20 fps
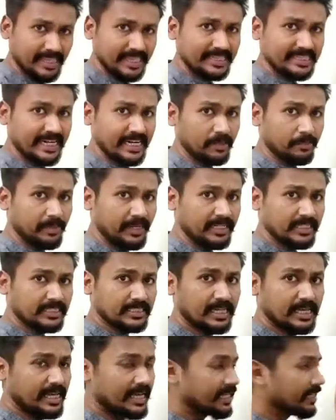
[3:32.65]
that
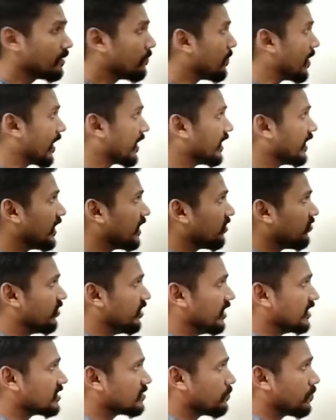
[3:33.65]
means the magnetic
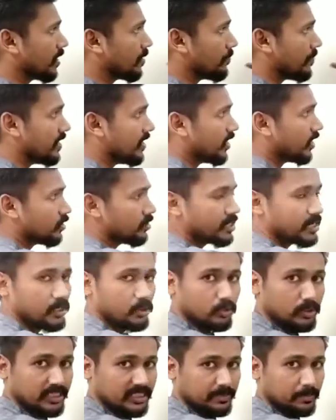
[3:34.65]
field is perpendicular
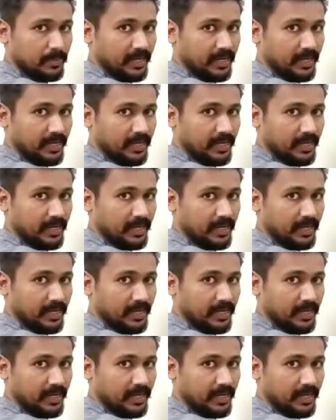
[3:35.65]
to this